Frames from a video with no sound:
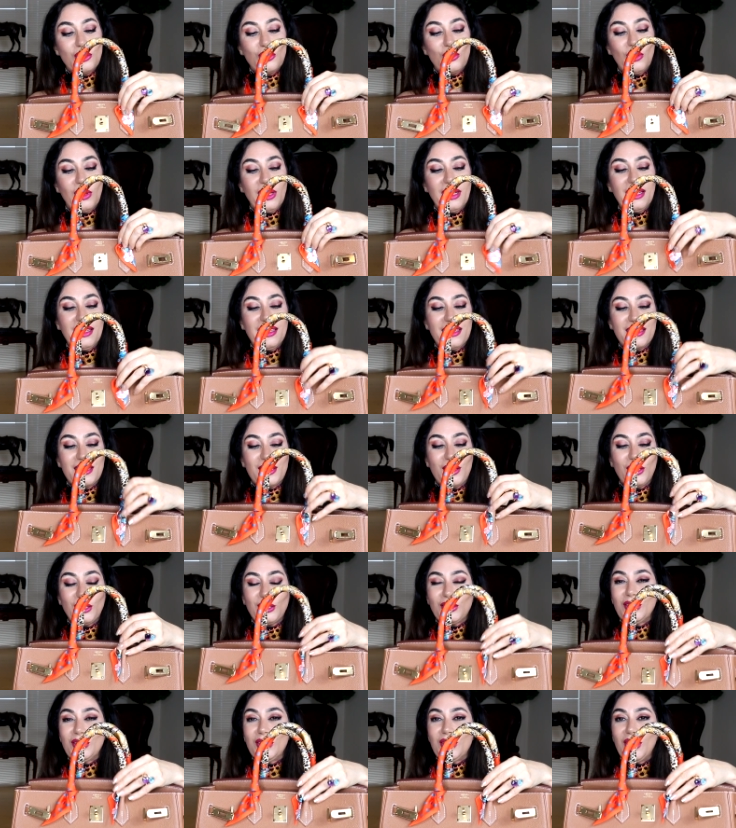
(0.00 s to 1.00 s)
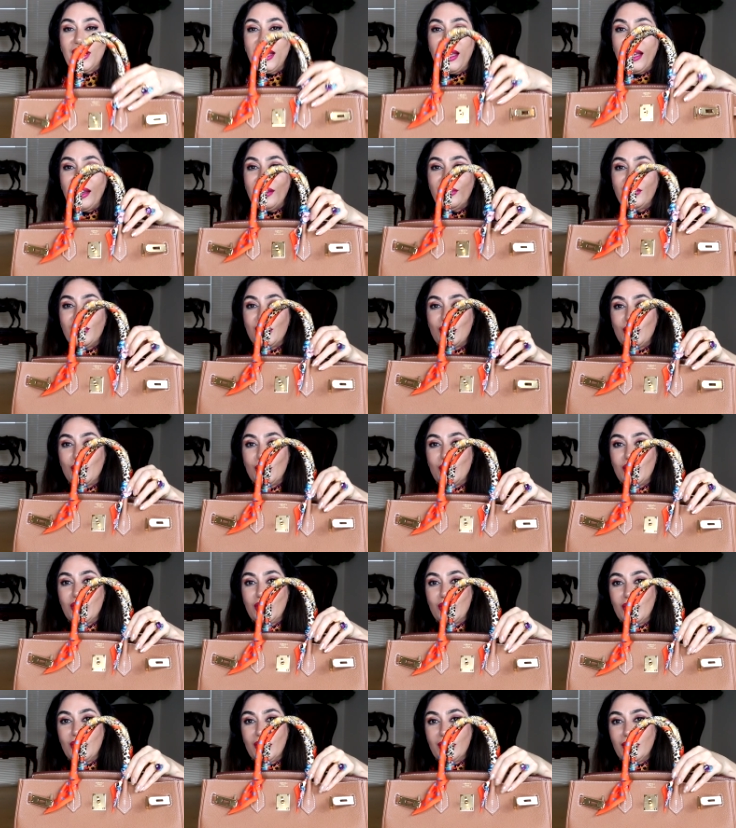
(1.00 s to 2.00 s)
Twilly is not good. I have to
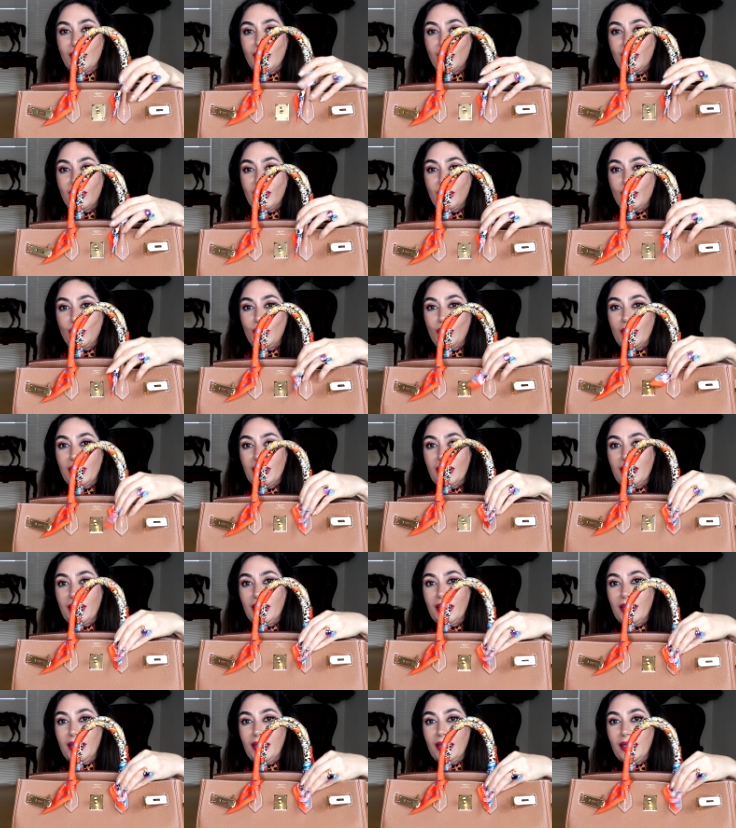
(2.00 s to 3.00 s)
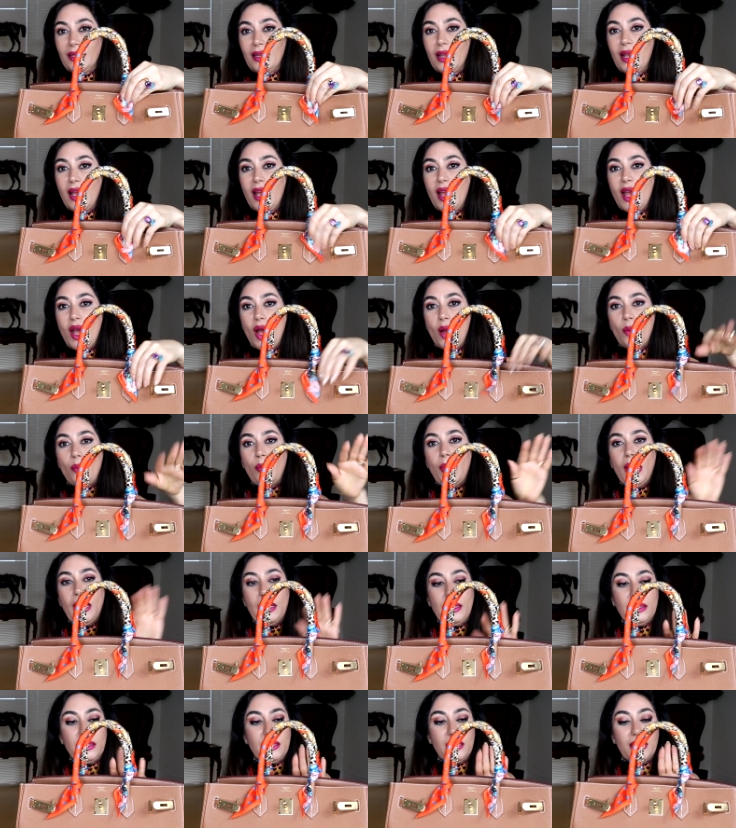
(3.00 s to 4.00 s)
redo, redo it again.
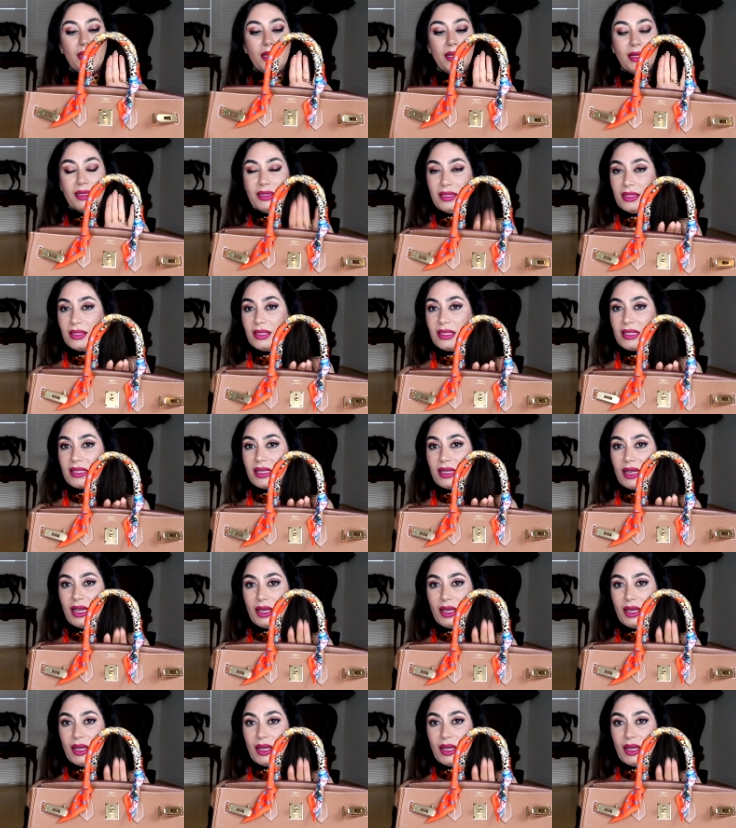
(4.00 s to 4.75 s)
But uh, the reason